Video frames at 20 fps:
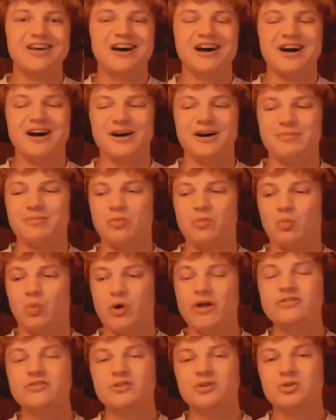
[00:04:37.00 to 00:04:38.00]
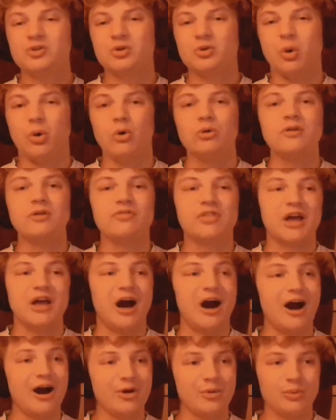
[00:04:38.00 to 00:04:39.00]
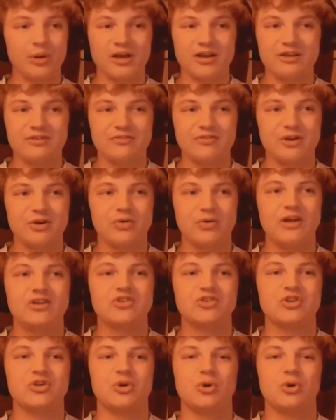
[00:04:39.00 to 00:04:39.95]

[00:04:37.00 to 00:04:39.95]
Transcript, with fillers: Uh, once you do all of the hardware configuration,